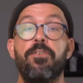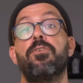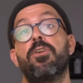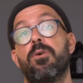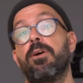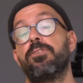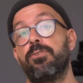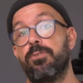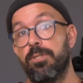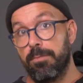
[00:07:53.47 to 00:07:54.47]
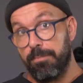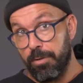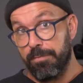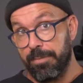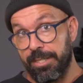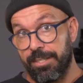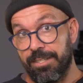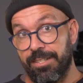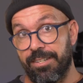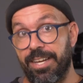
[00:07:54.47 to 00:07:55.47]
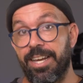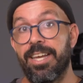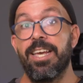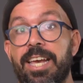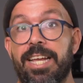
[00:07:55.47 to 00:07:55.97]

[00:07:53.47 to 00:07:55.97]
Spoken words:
you know how to do the movement. Okay?